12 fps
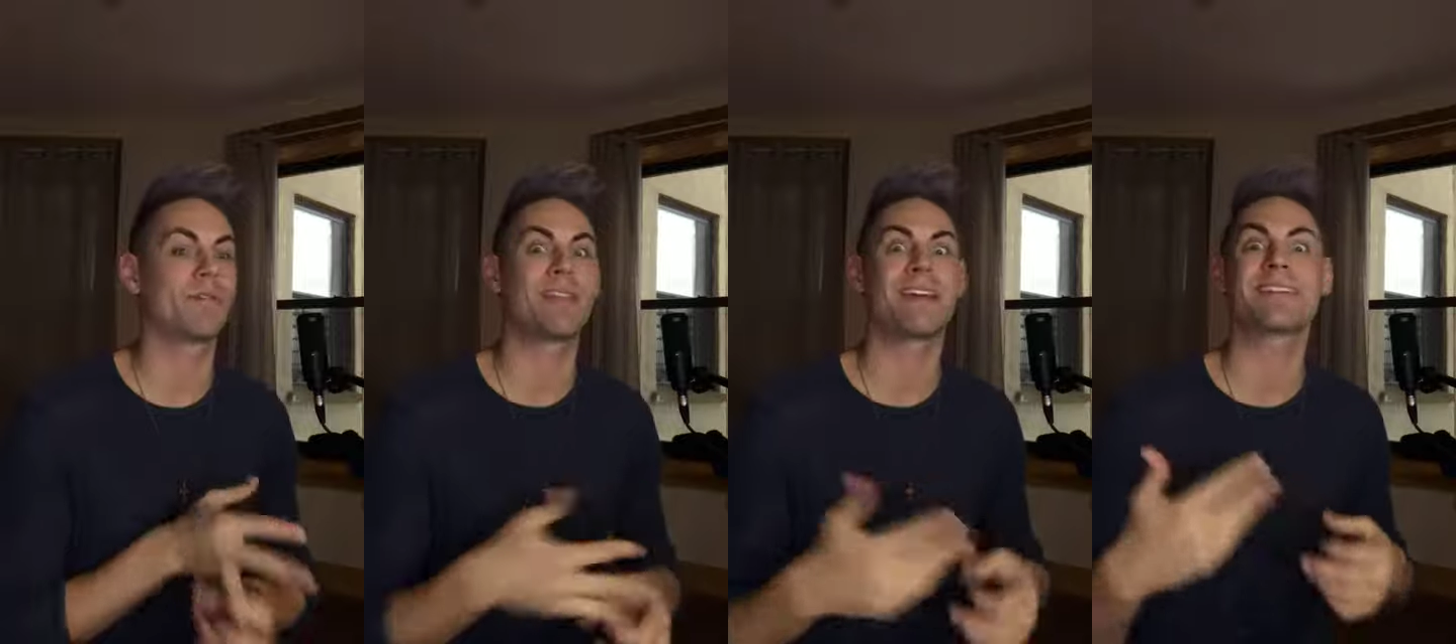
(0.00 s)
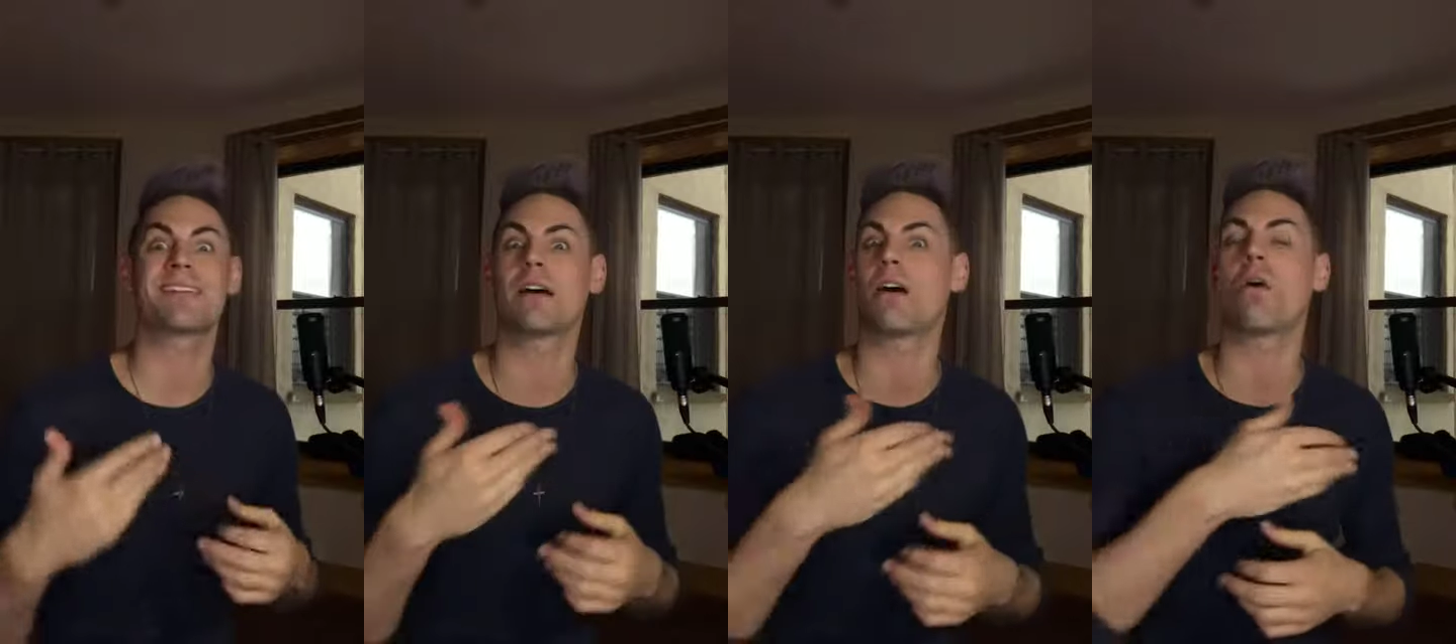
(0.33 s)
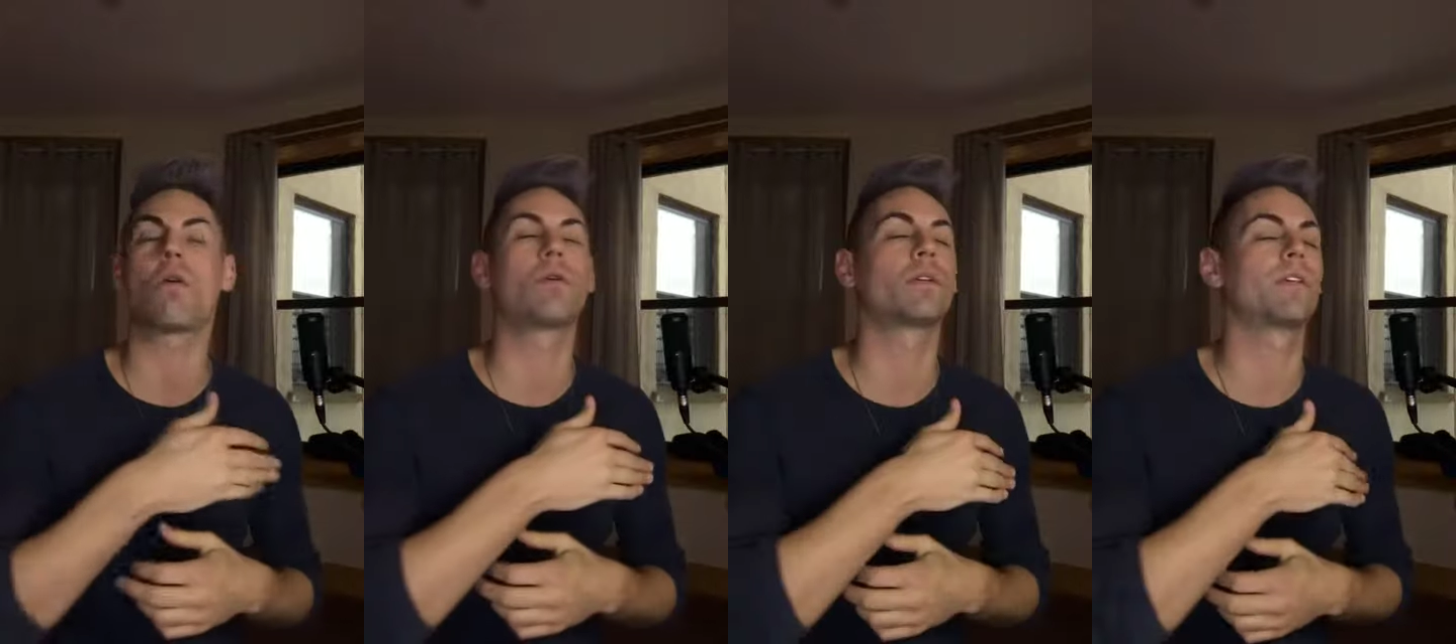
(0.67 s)
That's a
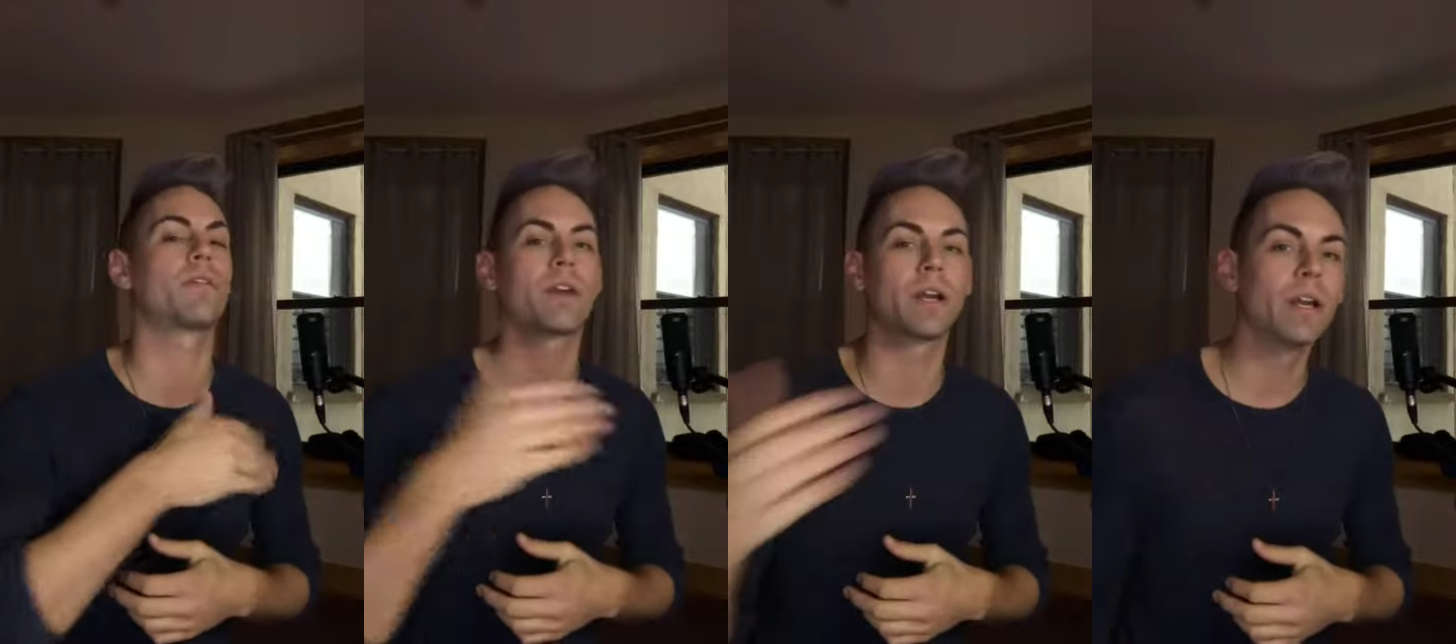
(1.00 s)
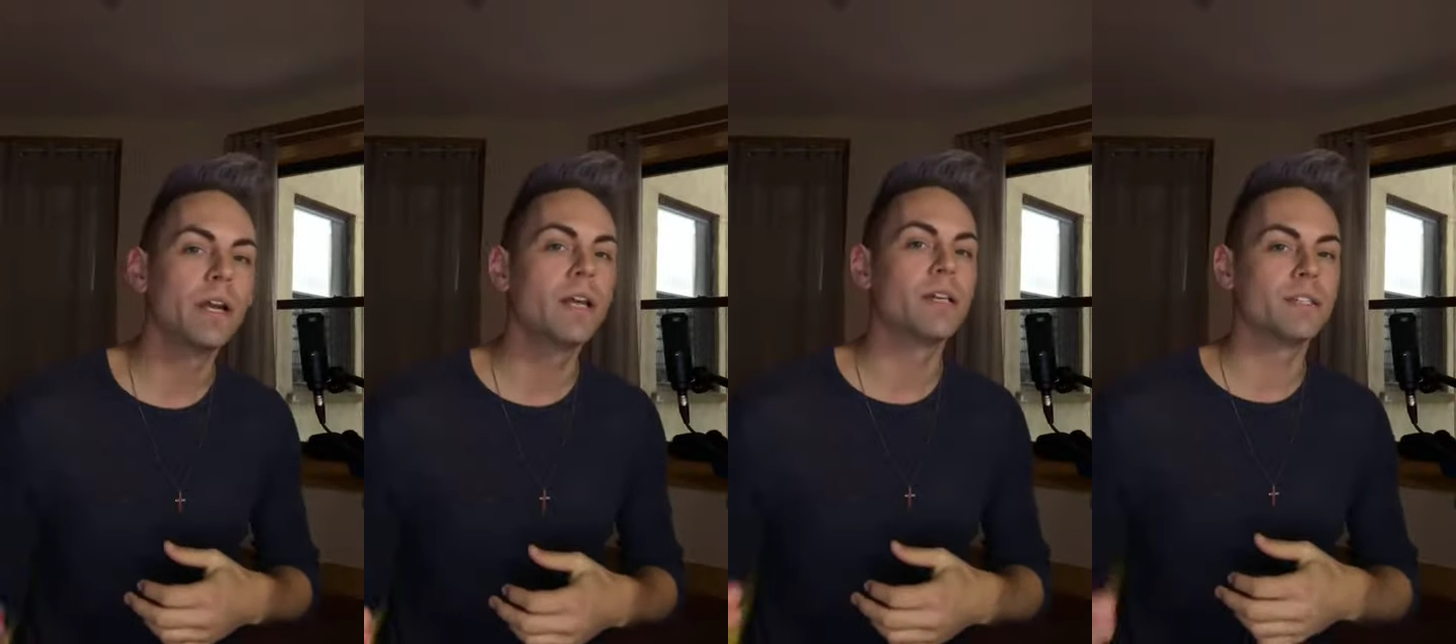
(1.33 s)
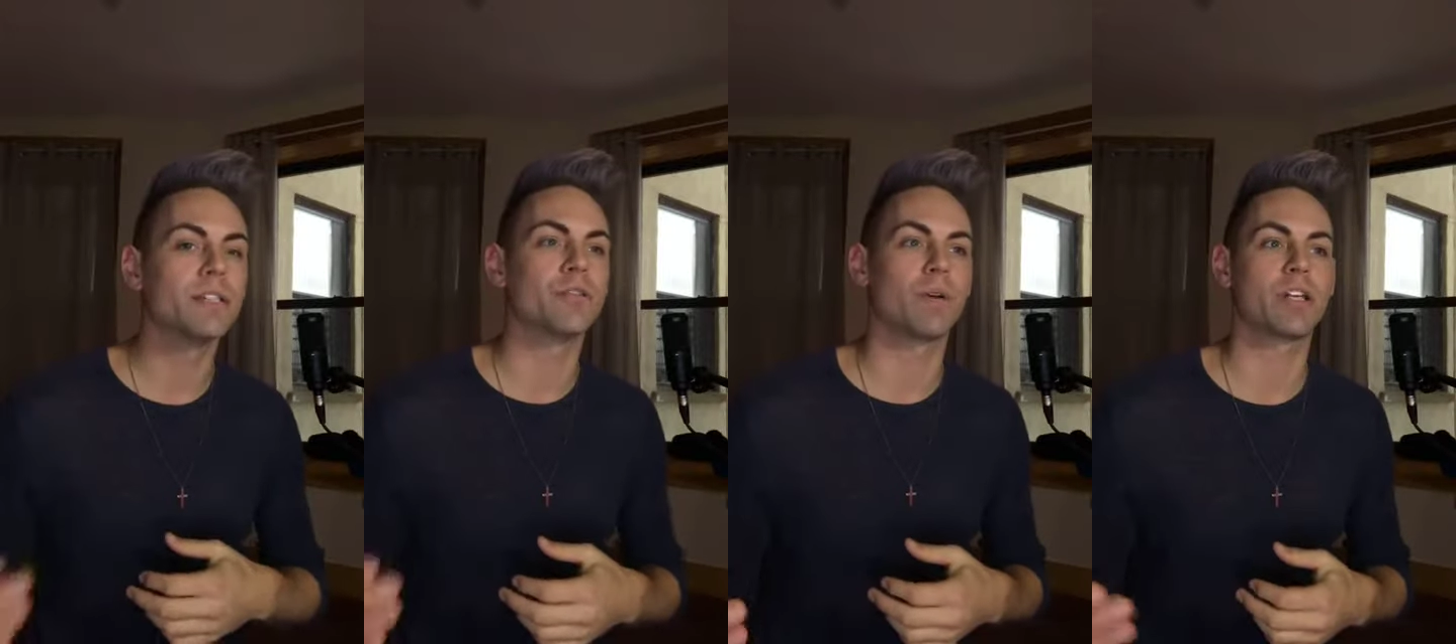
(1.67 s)
whole different
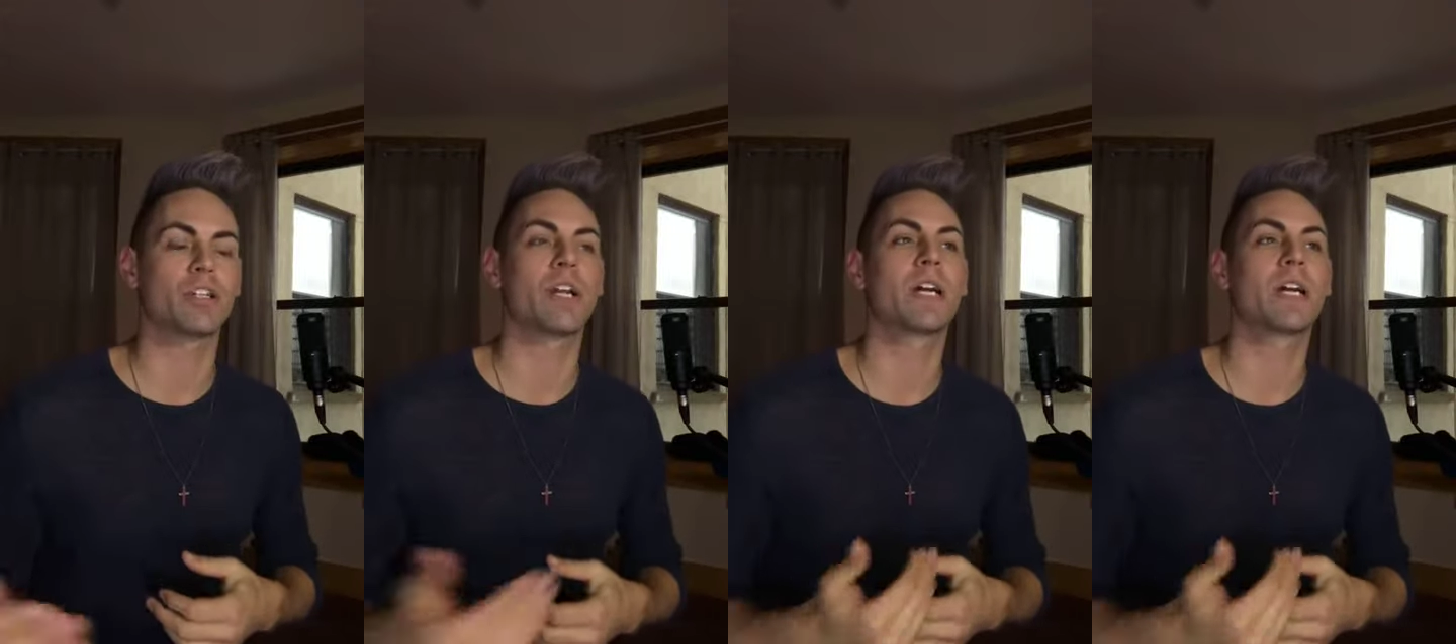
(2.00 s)
situation.